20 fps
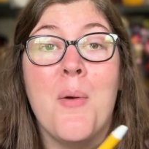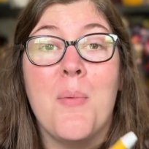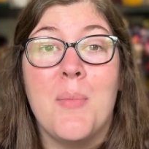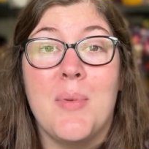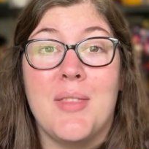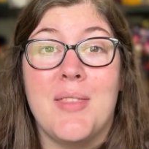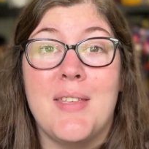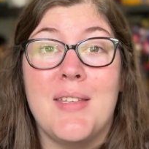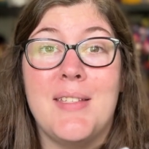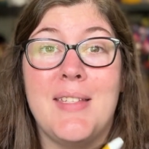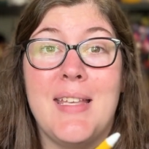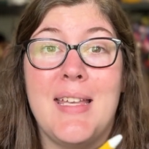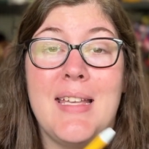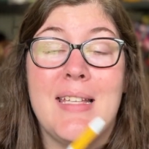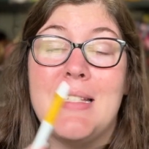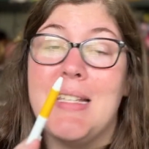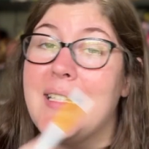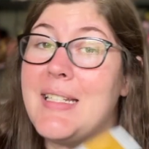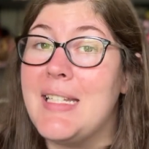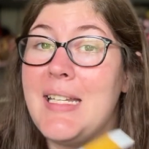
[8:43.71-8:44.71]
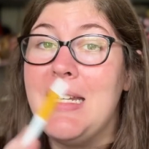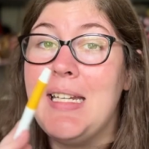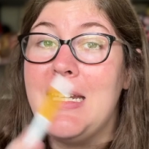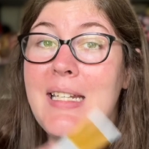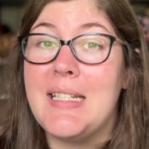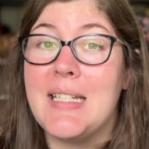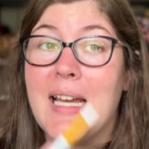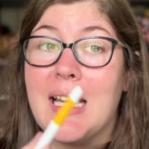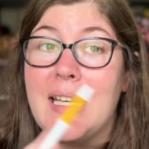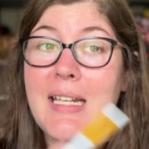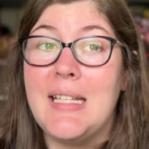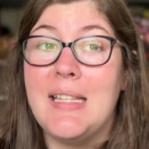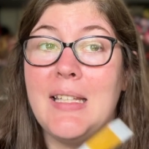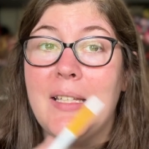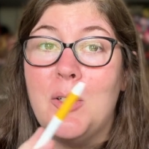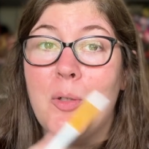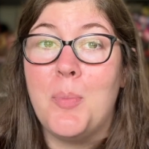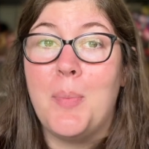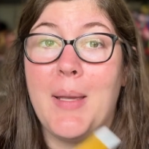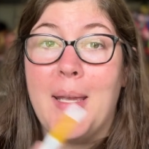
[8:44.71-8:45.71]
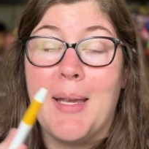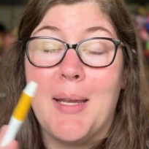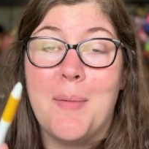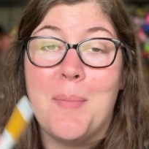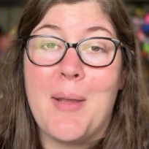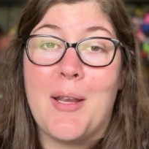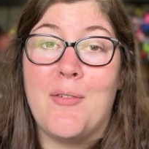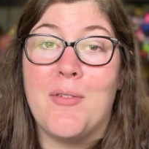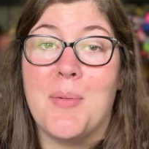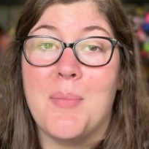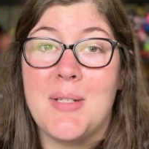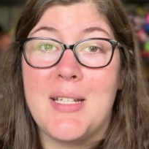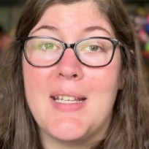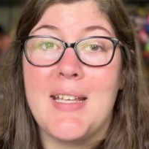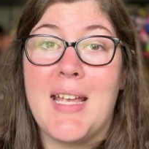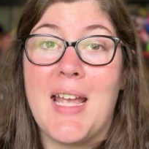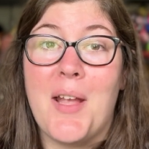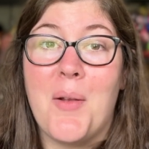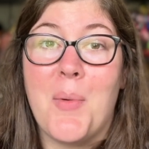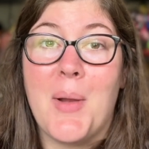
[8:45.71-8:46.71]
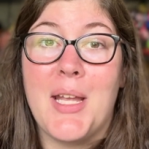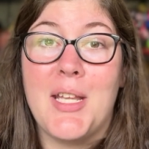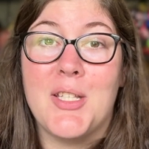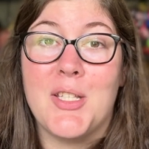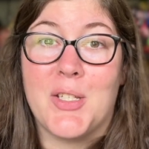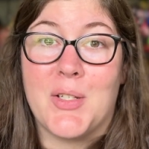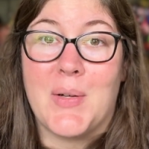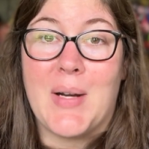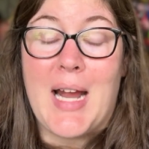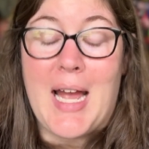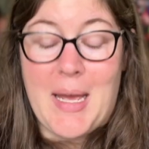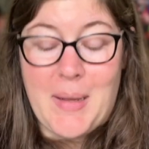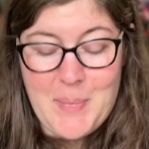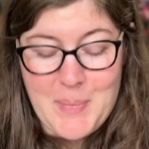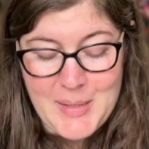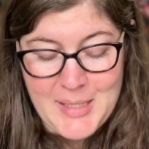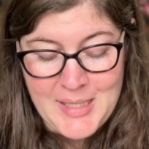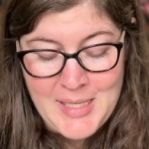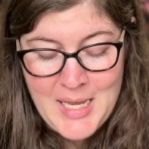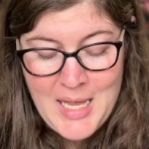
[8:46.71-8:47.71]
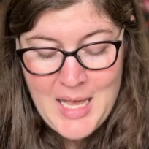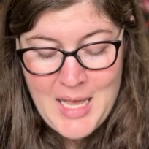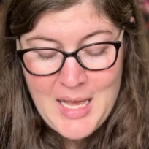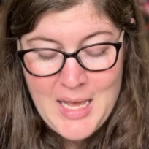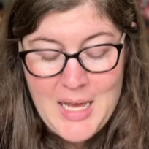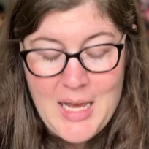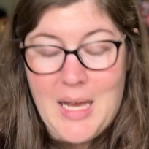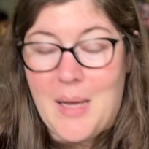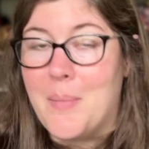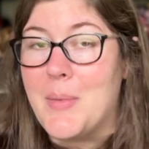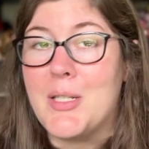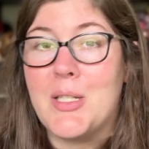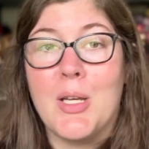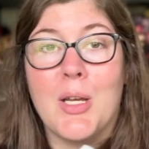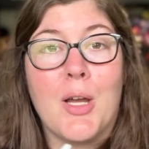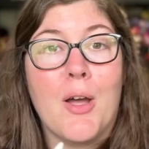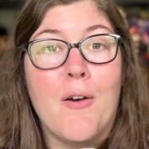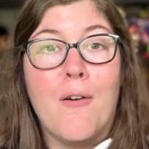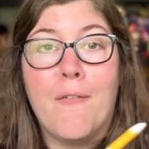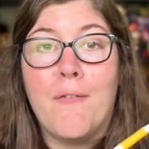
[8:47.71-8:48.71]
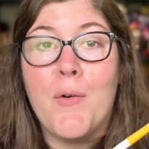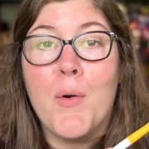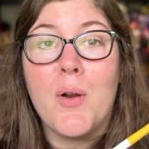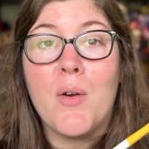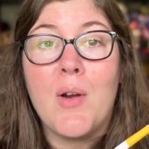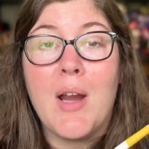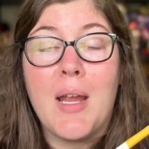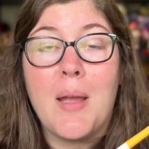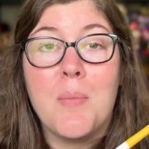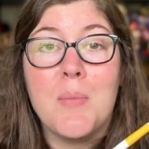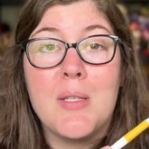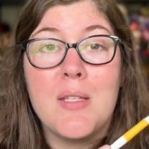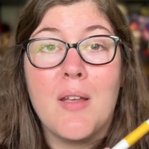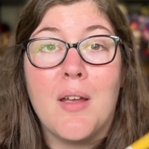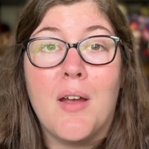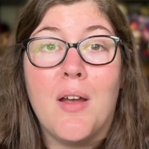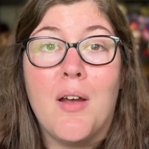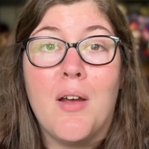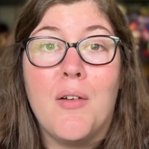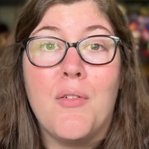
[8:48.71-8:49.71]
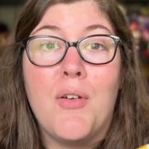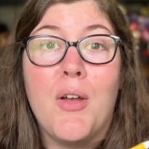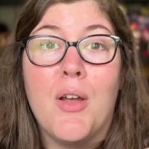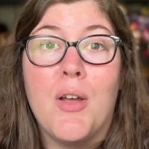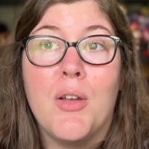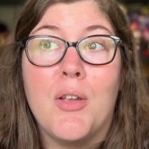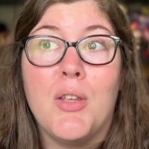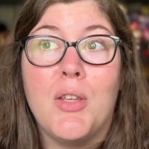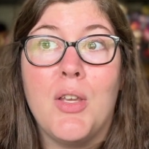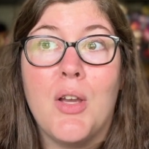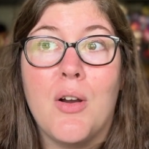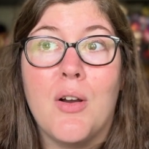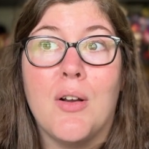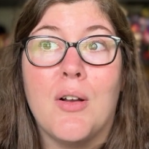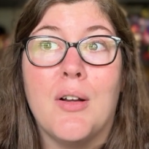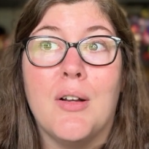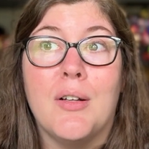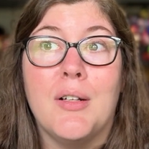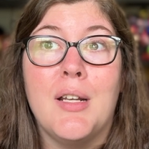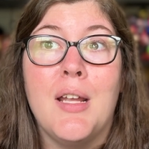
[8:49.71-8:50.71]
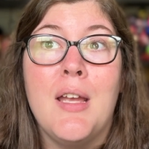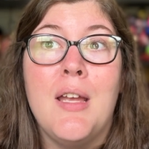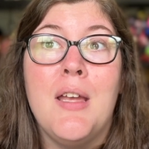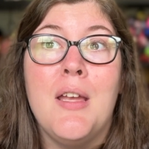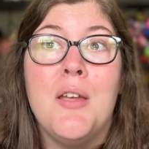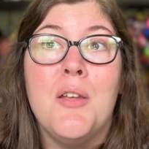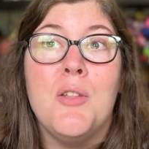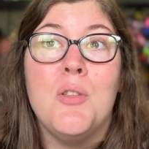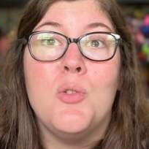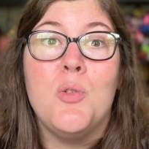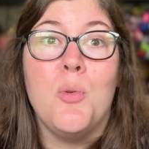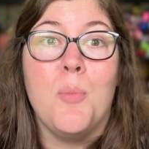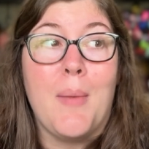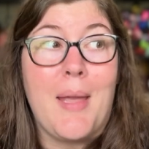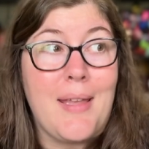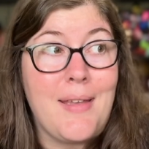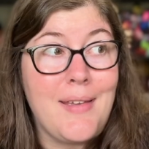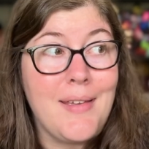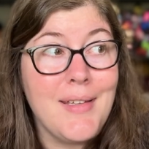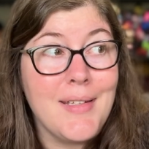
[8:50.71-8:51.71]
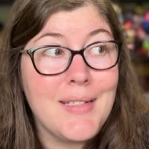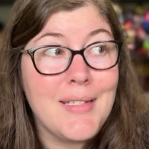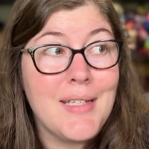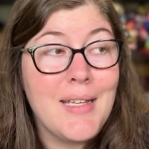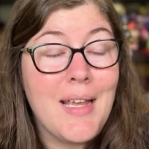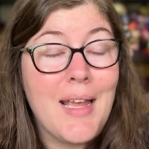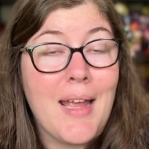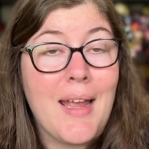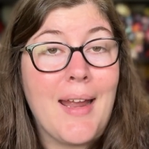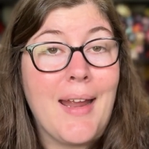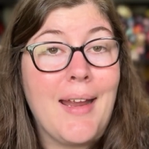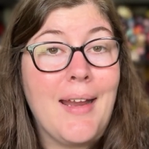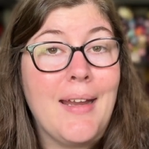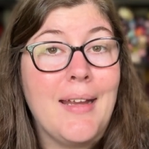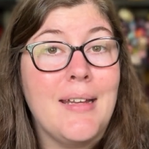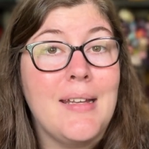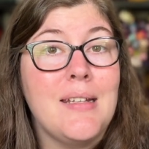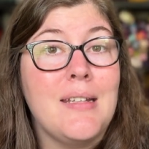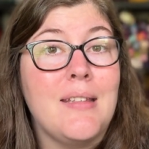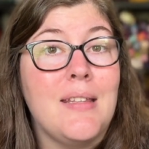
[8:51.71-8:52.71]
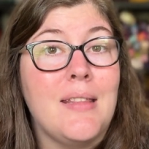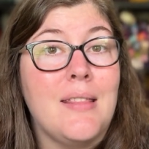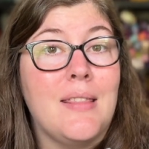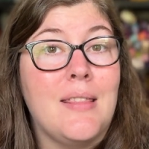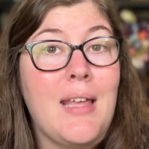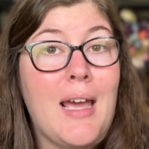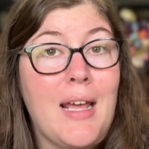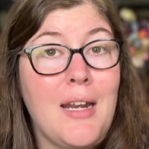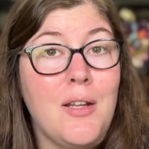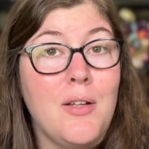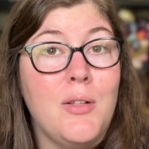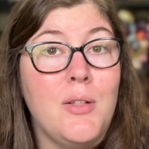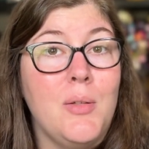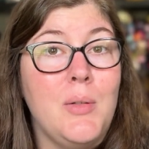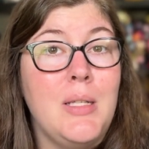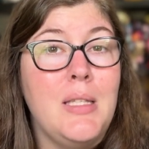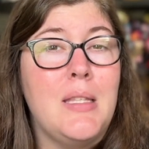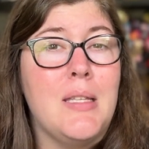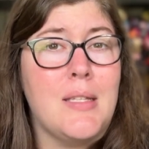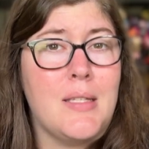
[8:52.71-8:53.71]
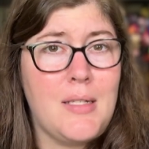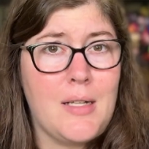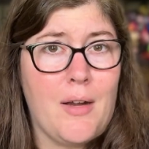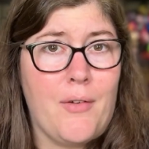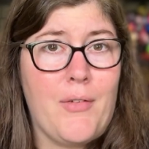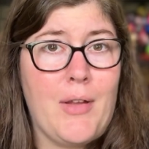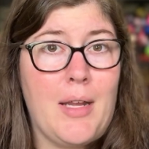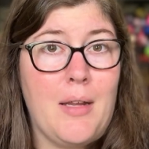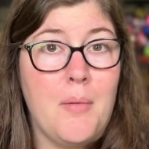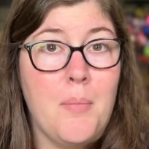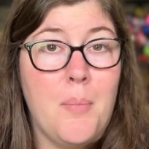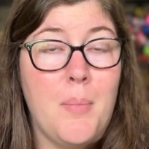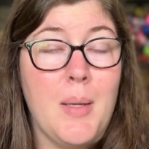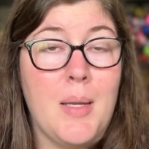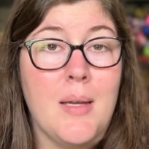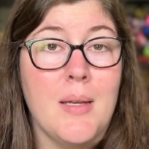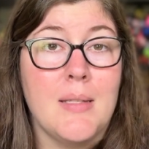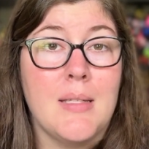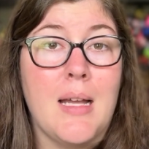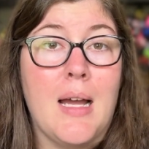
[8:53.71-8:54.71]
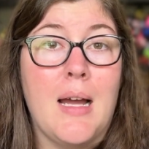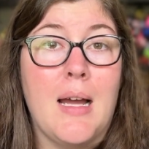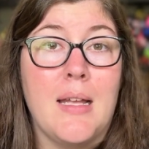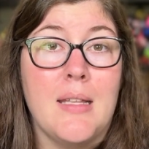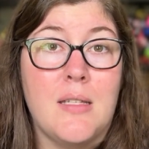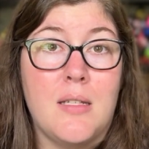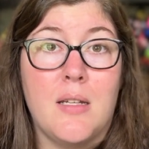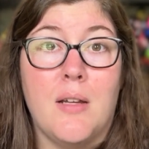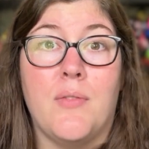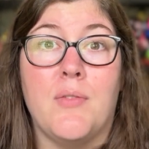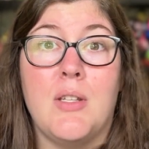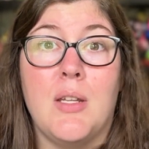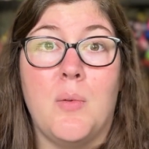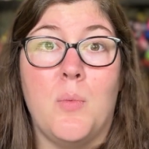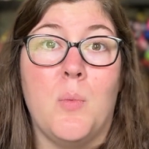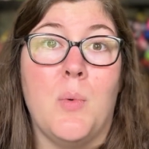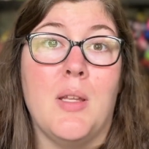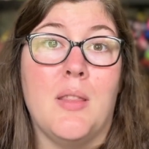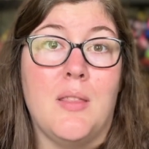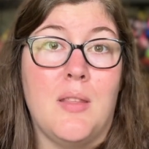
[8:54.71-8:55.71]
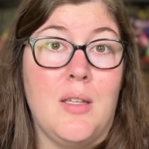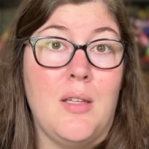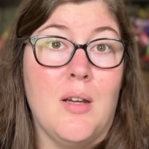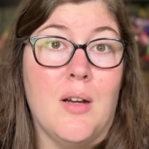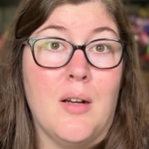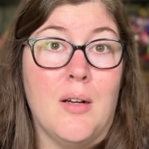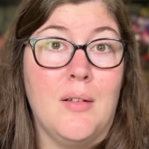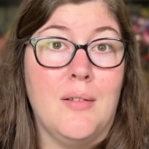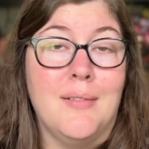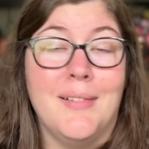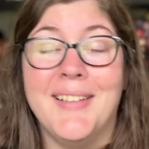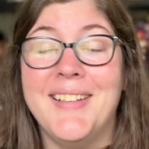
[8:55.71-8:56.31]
But this is a teeny tiny little pig made from DK weight scraps. It took 4 grams of yarn to make it. And that included the stuffing because I stuffed it with the yarn.